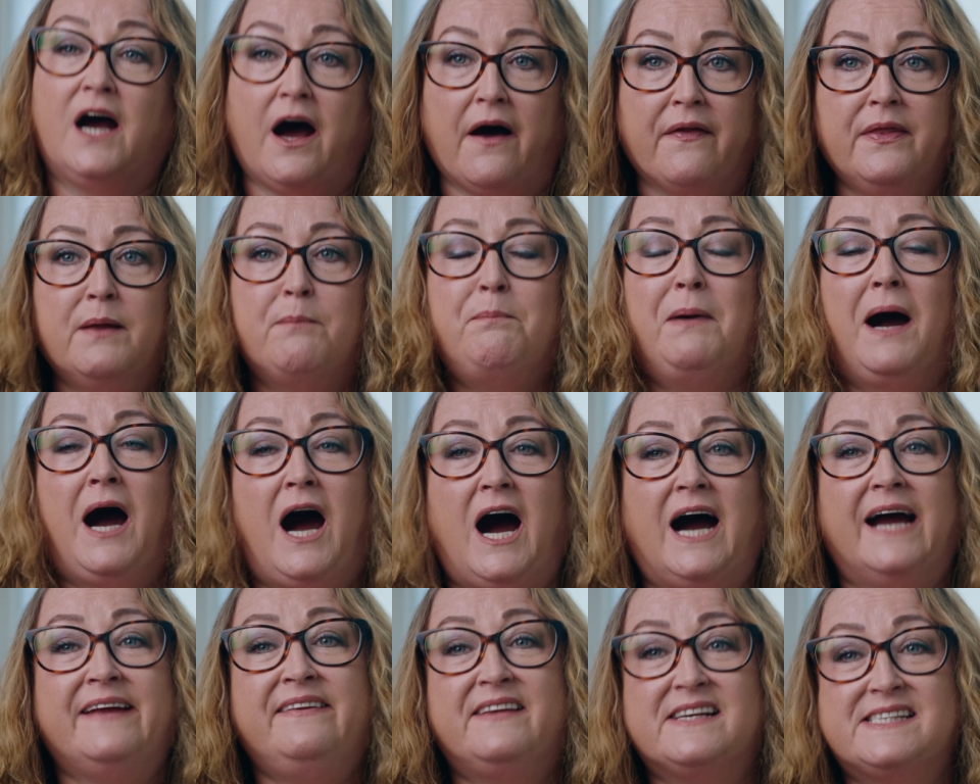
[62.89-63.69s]
and the
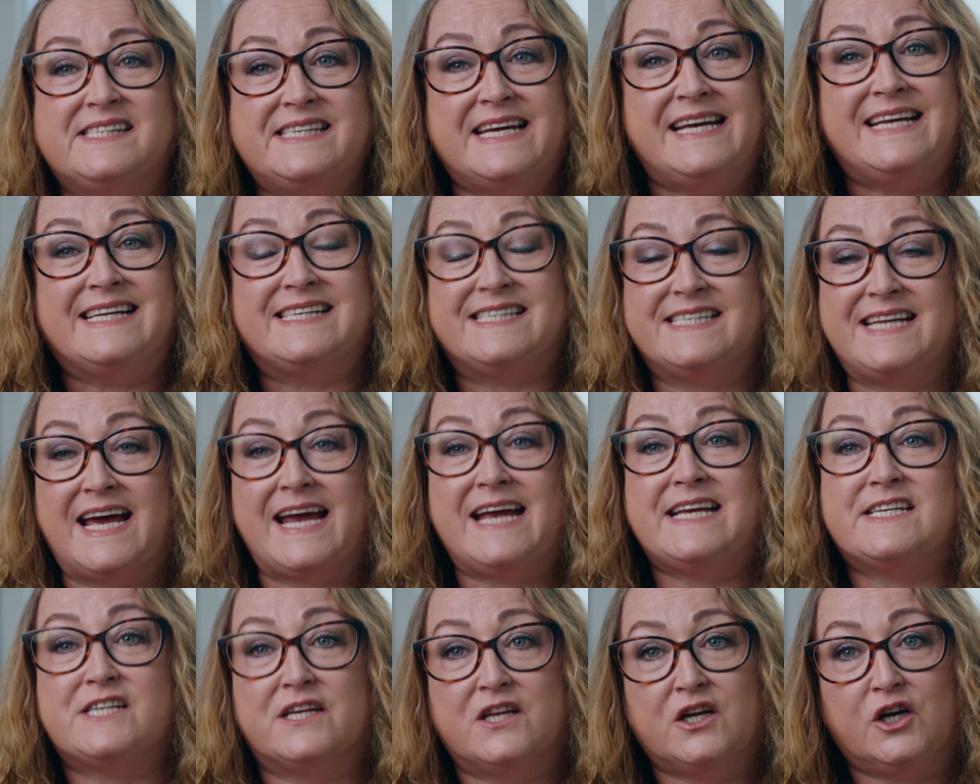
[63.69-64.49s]
behind the scenes
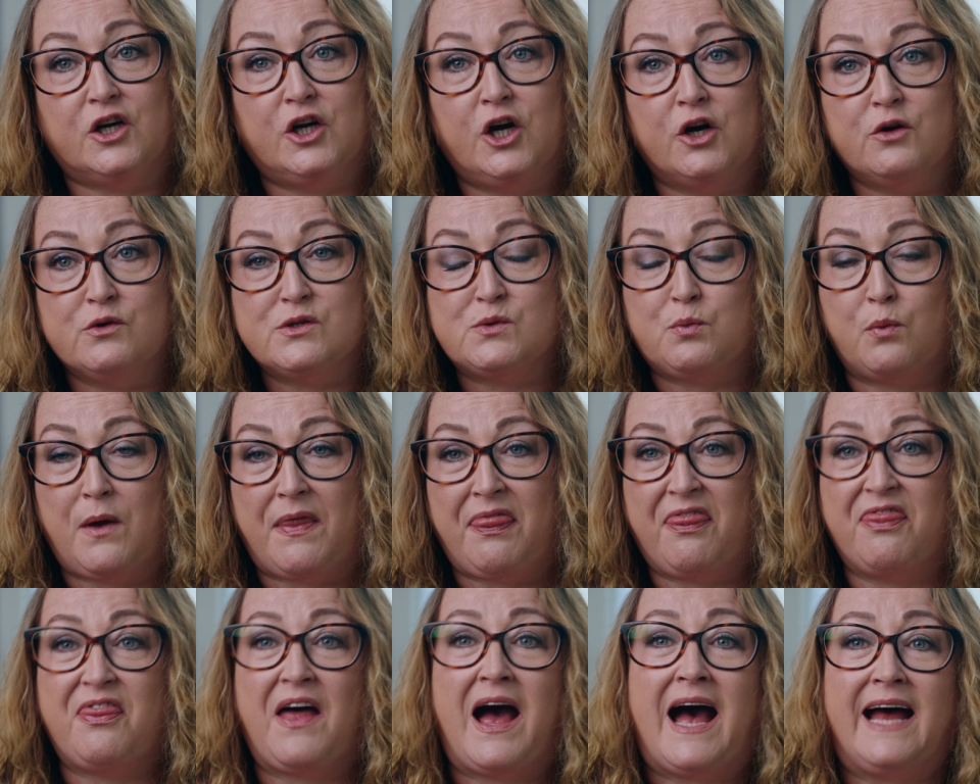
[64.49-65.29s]
data that goes
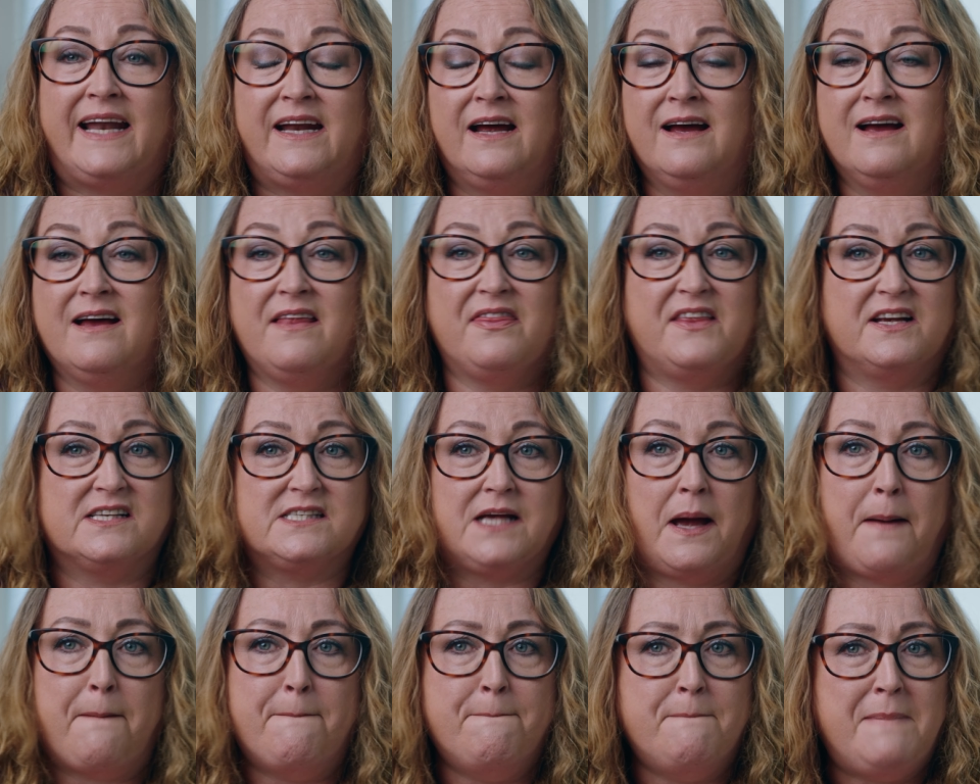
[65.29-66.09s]
with that, things
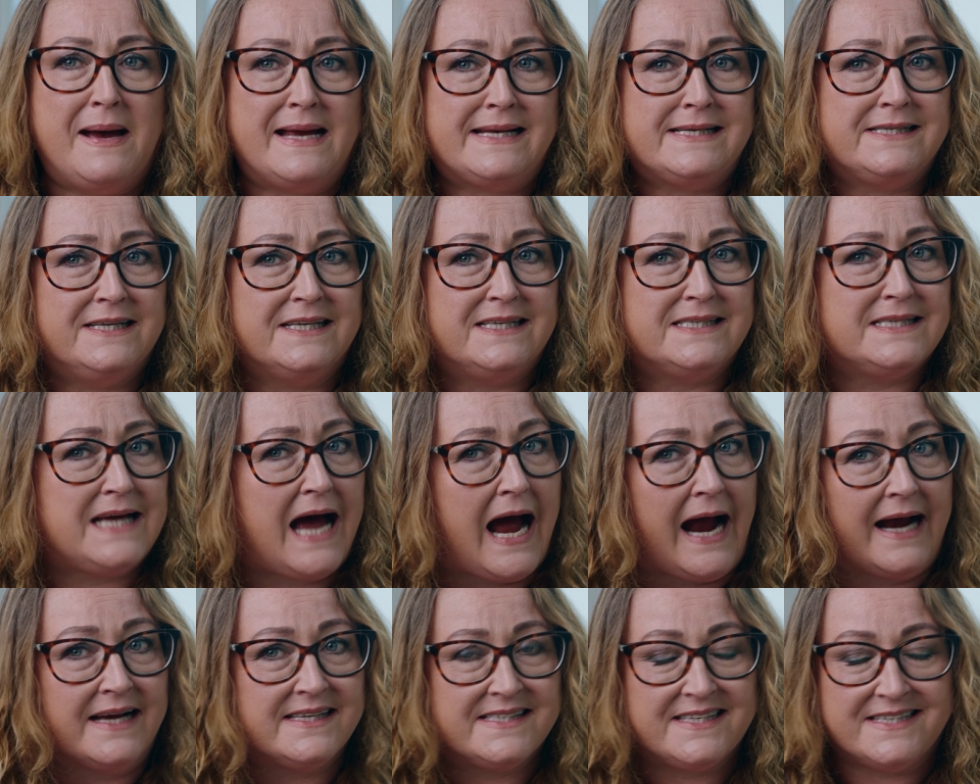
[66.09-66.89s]
like meta
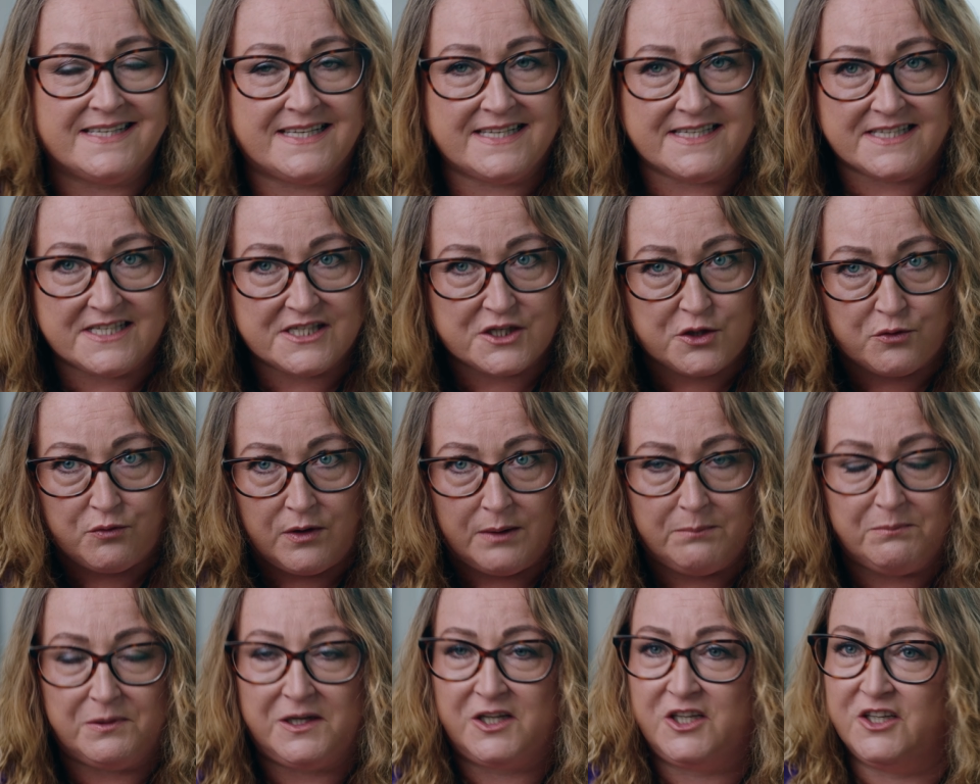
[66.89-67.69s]
tags and
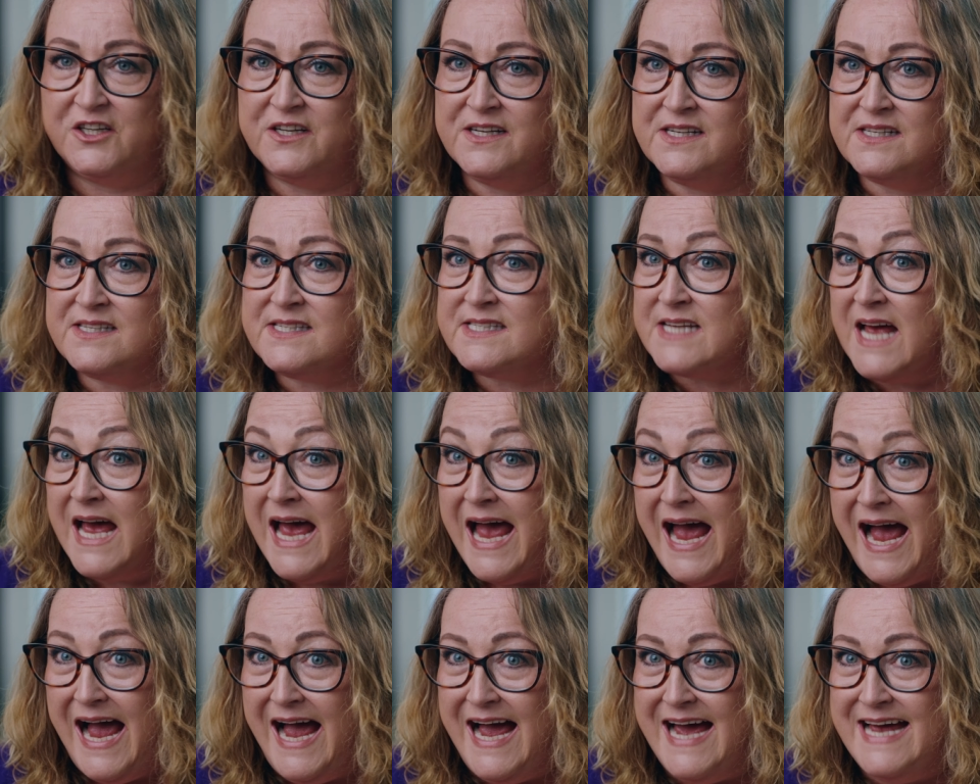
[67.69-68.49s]
descriptions,
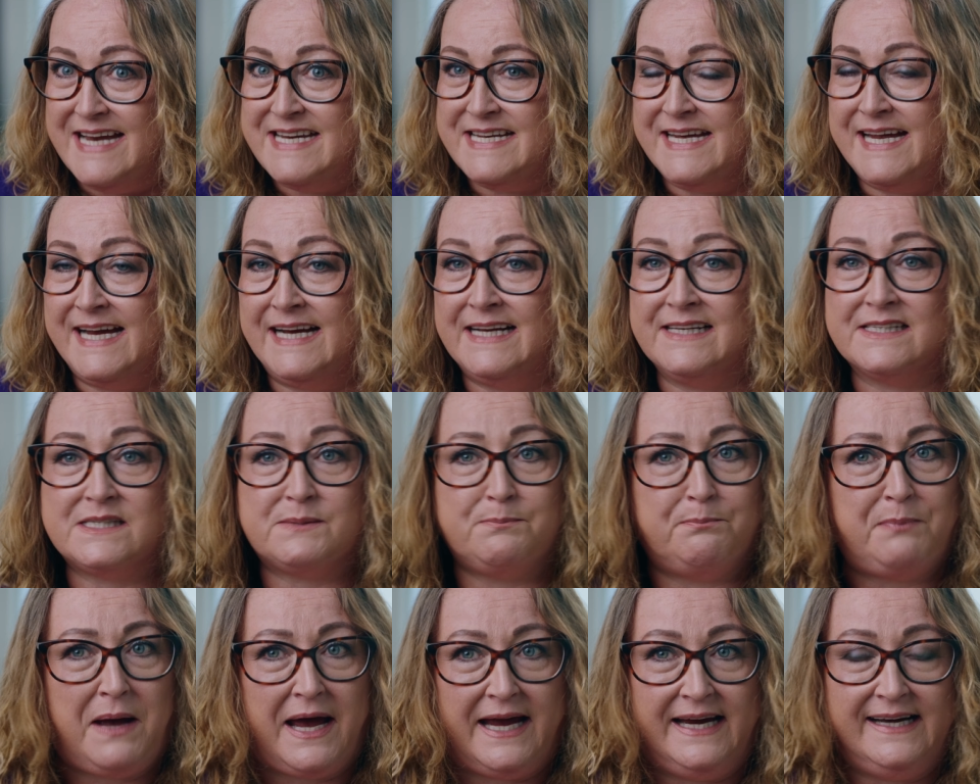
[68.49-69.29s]
headings,
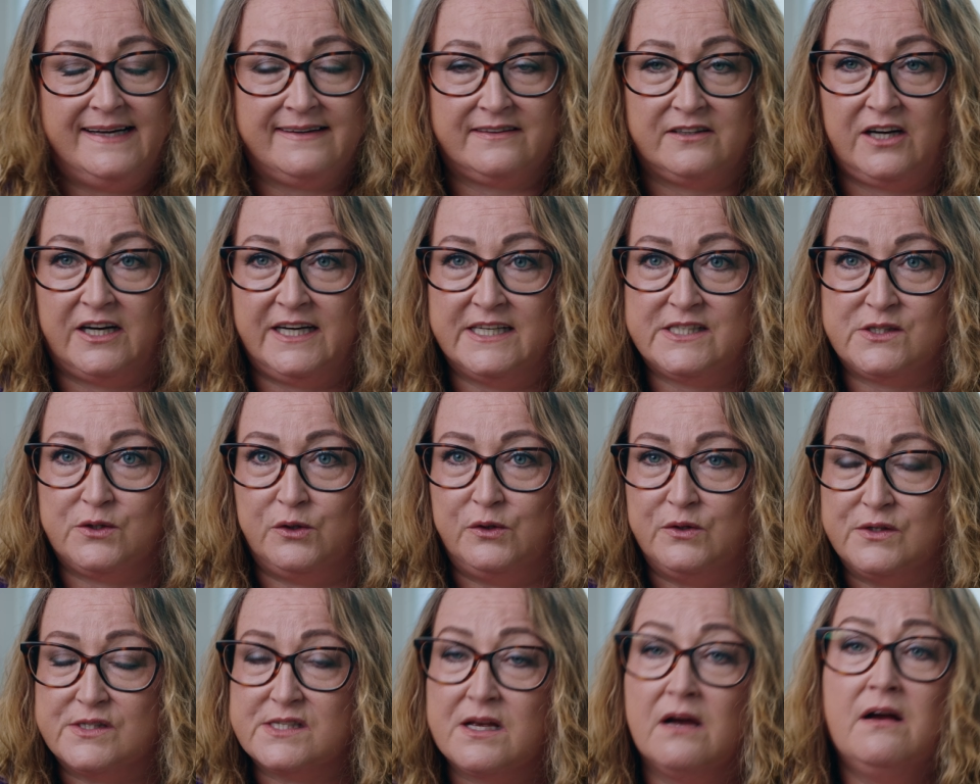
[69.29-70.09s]
page
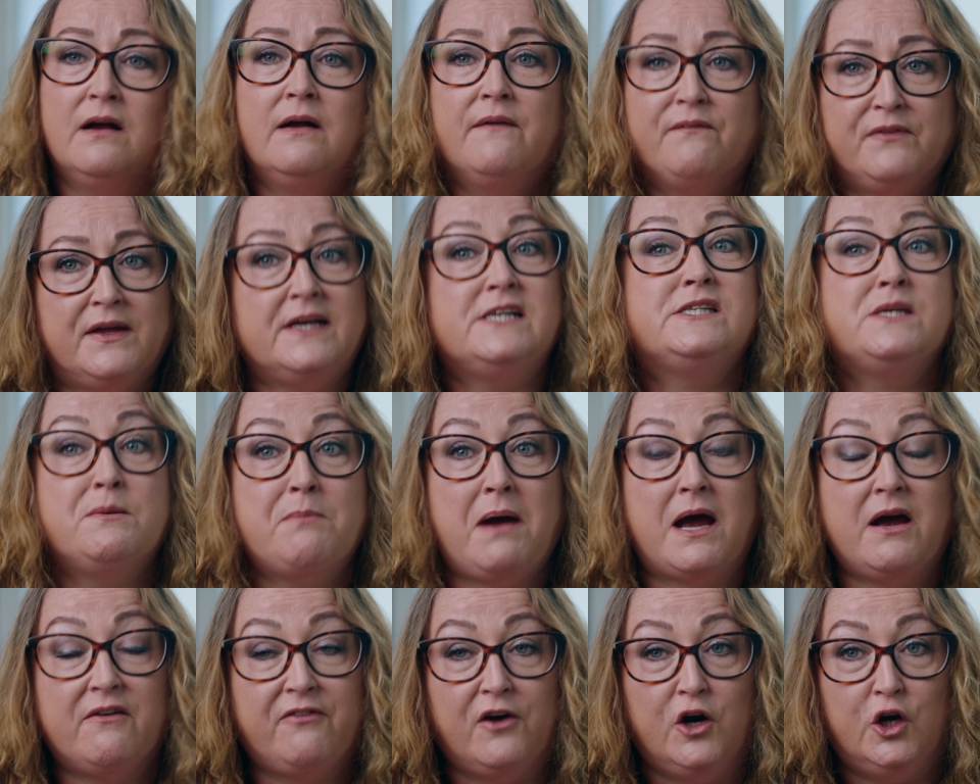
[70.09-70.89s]
titles, things you
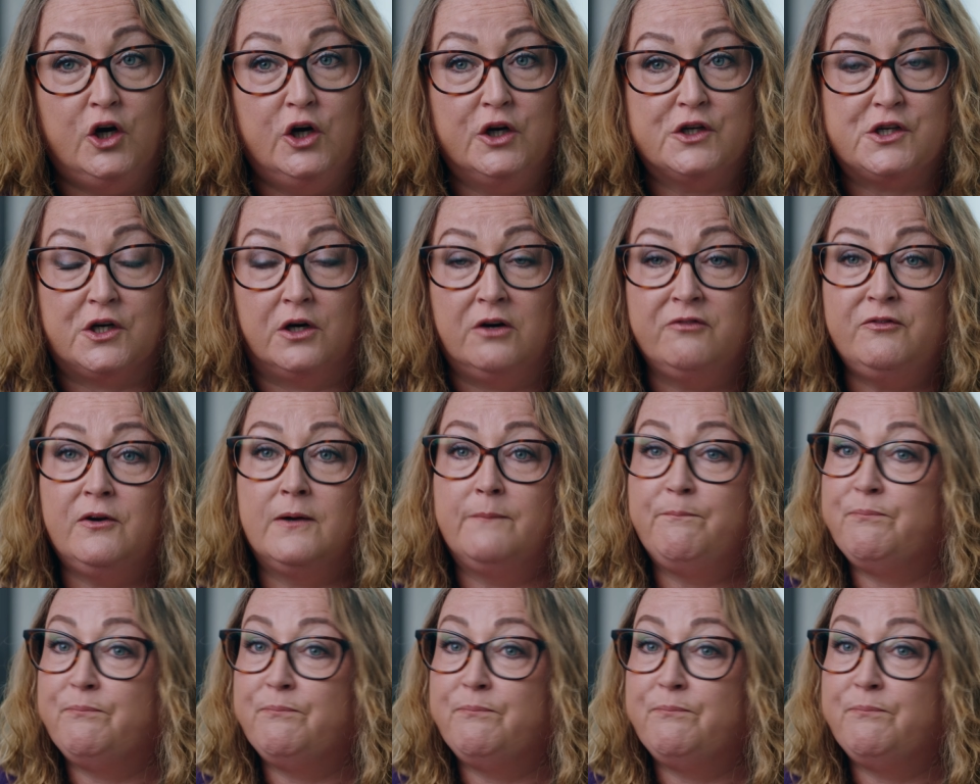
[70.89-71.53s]
may have heard of.